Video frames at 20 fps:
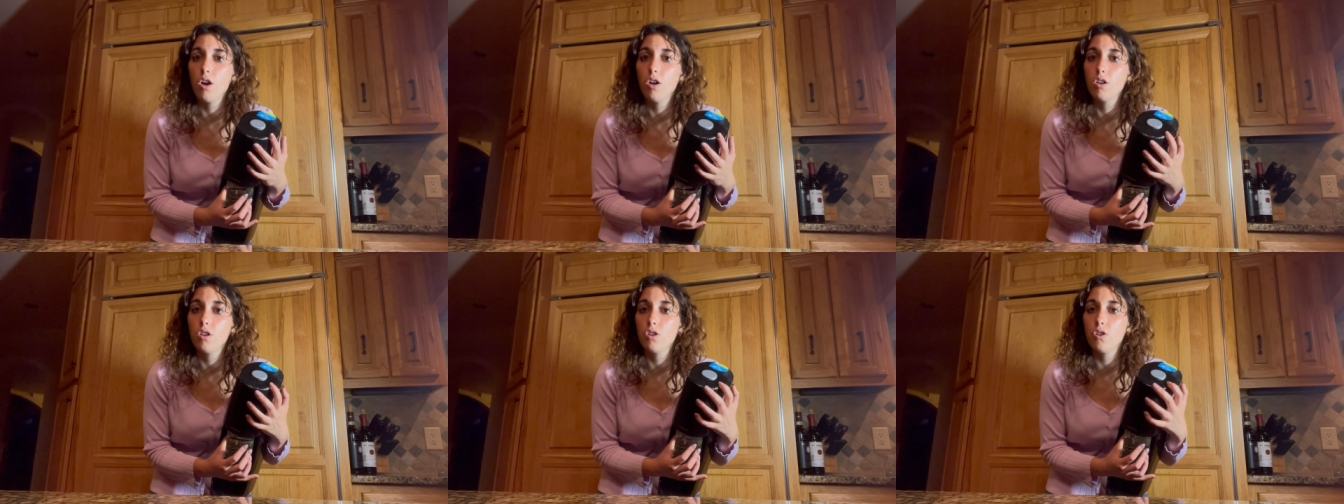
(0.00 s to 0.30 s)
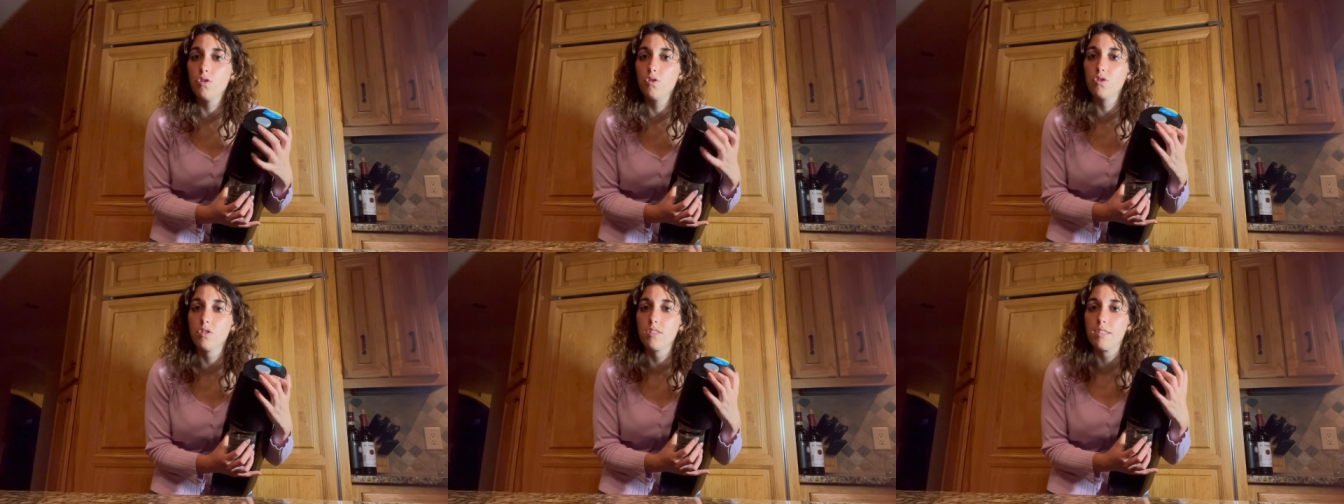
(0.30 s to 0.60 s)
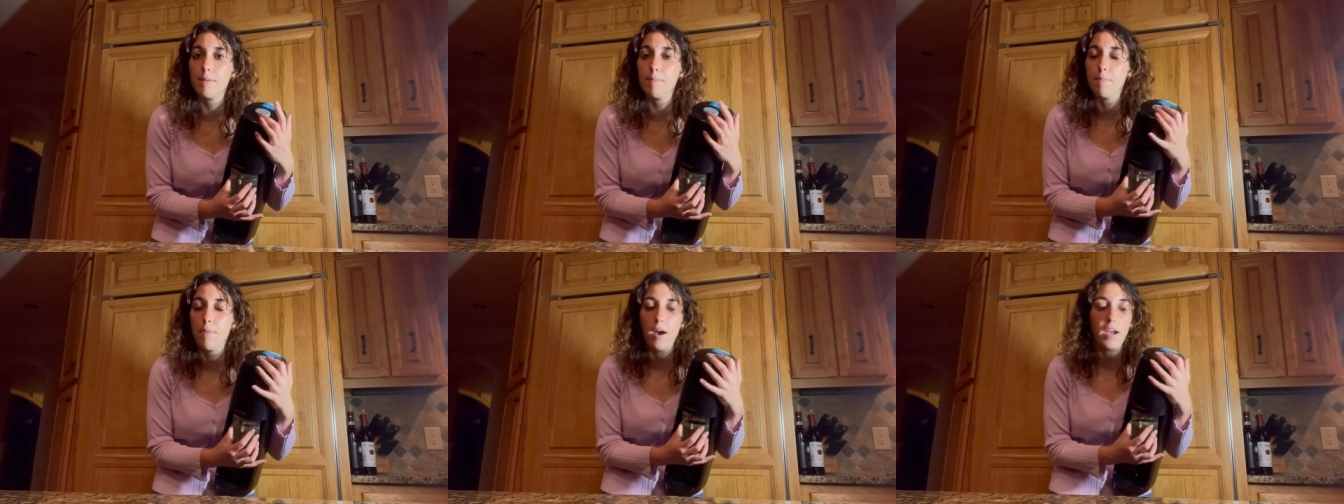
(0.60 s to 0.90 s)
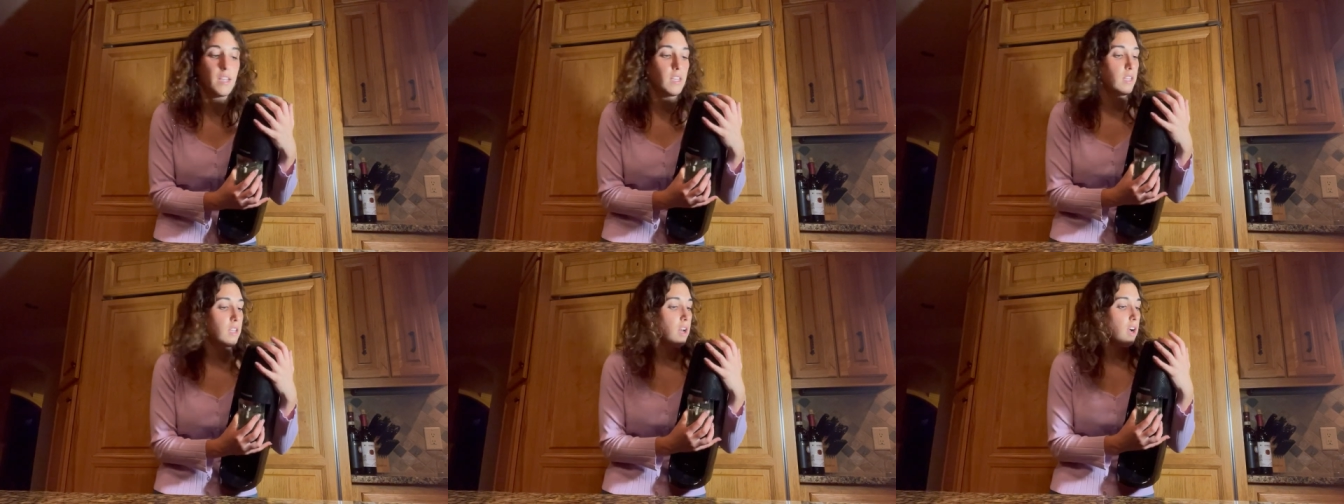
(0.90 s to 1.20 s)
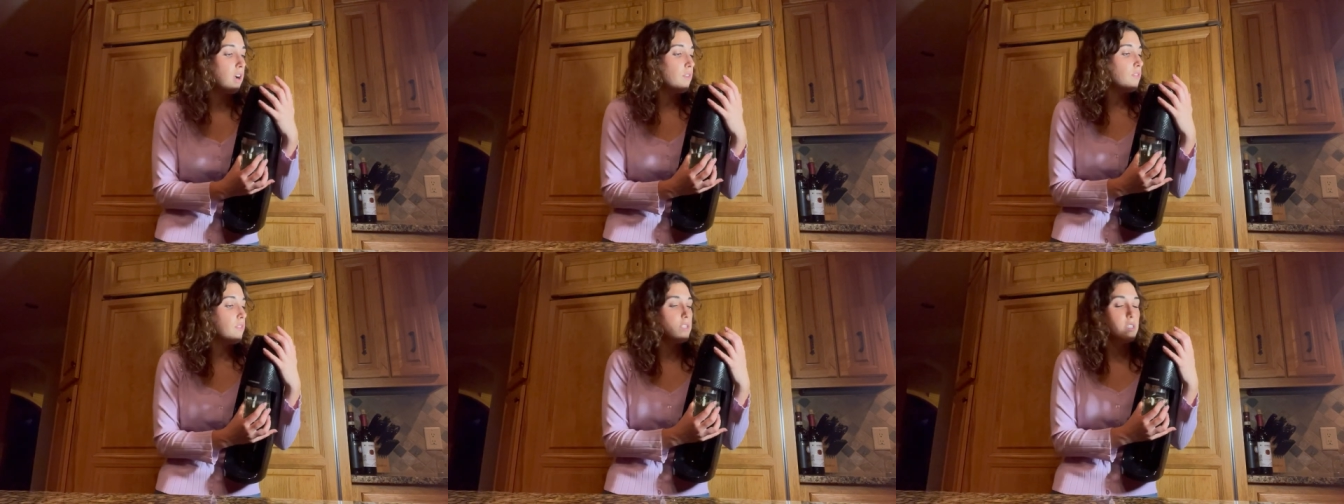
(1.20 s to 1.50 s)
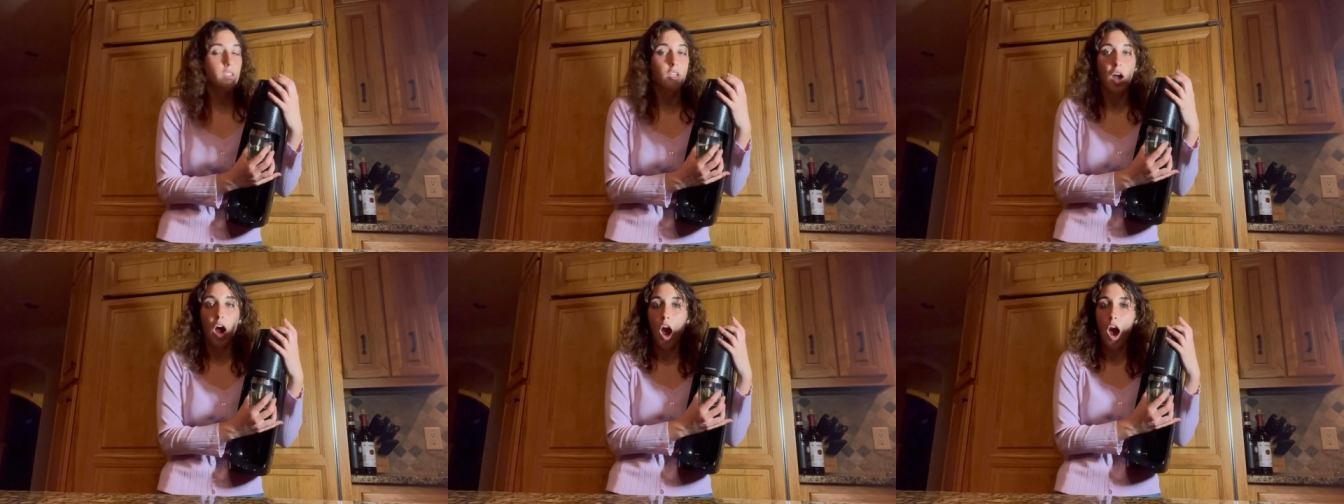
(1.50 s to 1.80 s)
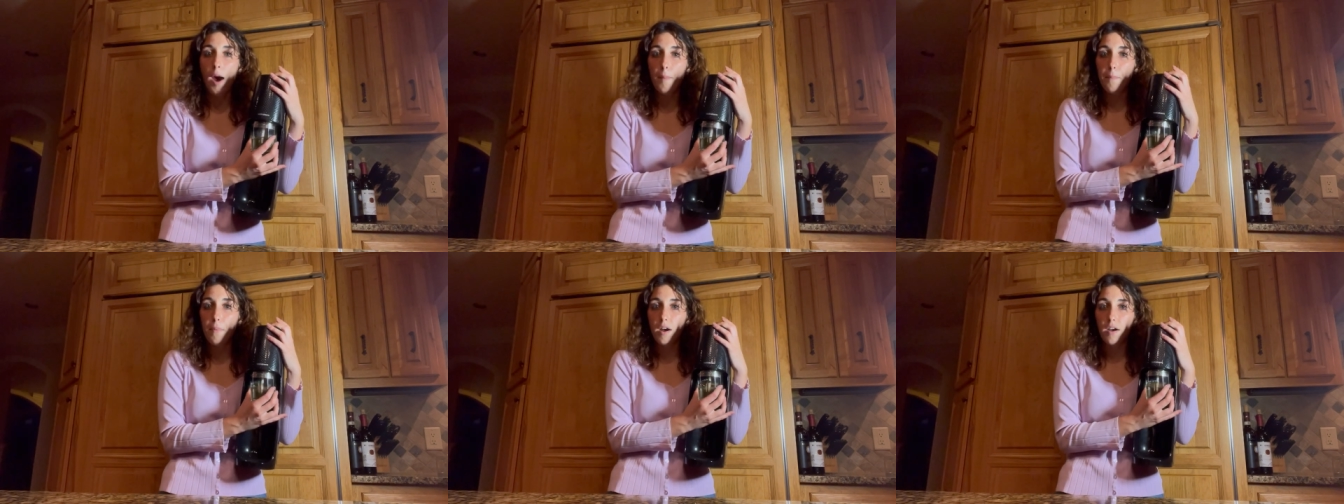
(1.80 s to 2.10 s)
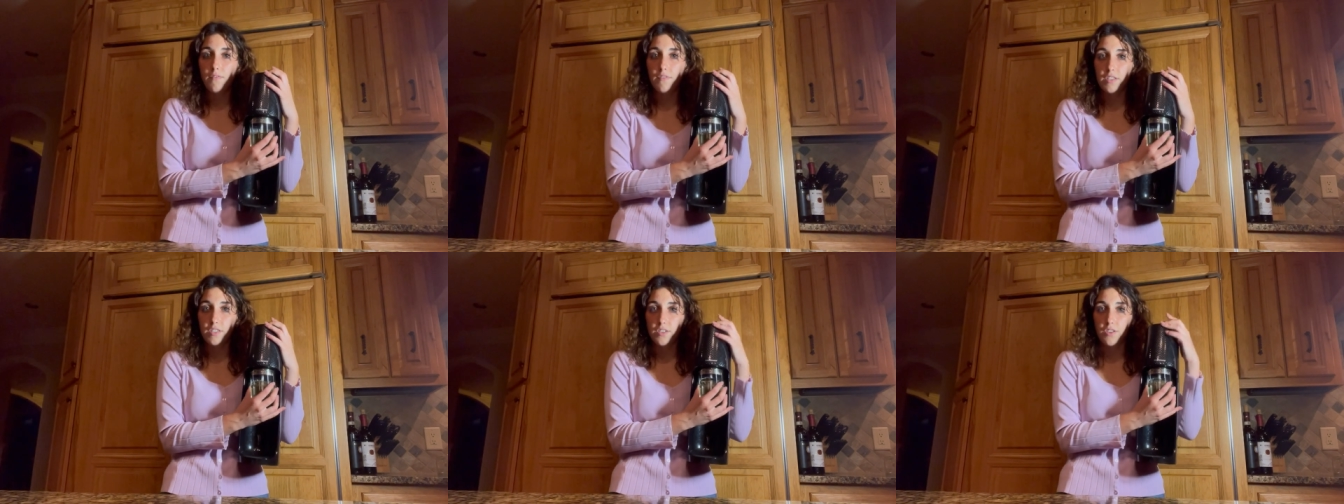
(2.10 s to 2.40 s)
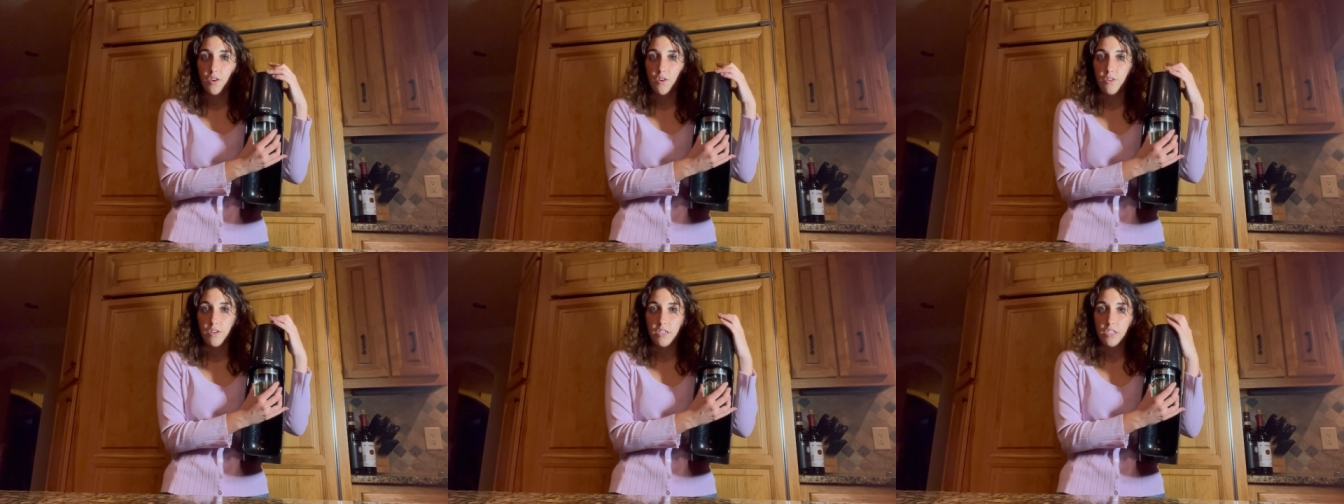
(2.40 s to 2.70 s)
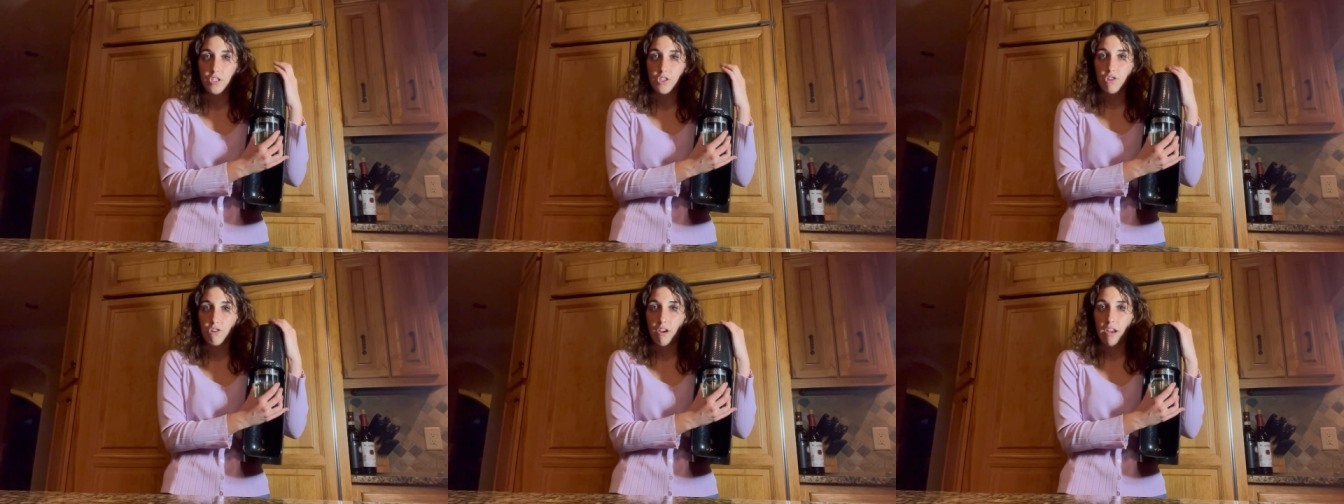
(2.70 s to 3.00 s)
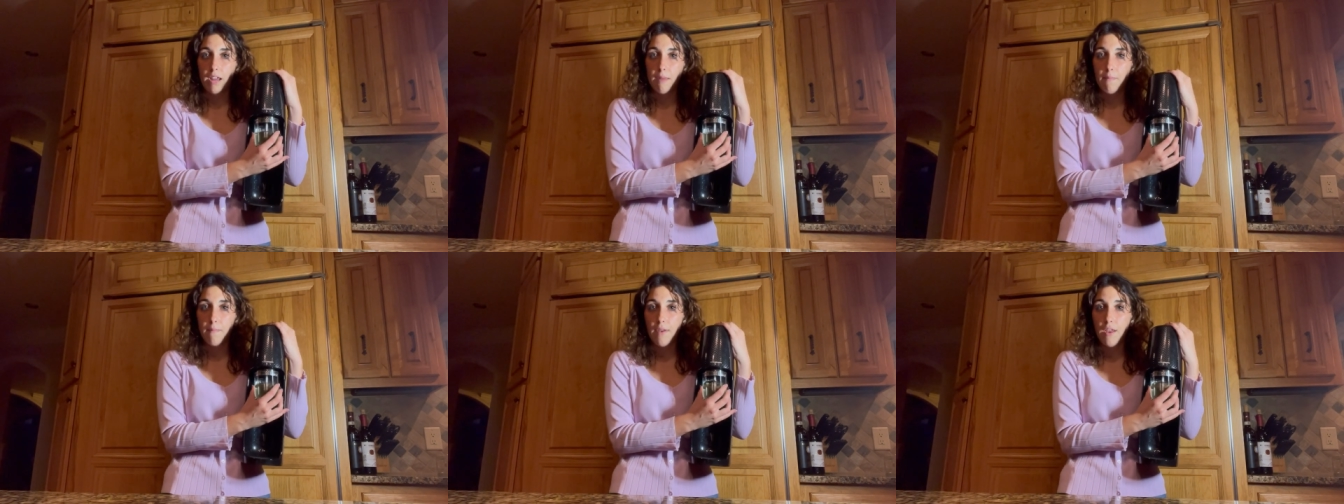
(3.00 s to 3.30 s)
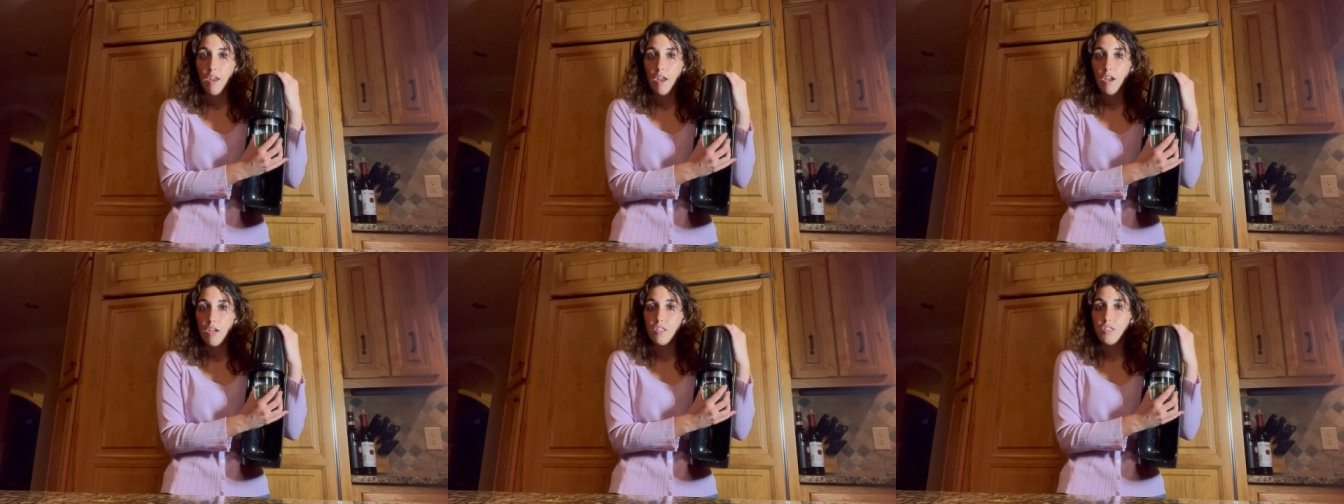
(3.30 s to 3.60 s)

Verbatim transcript: Use the button on the top of the SodaStream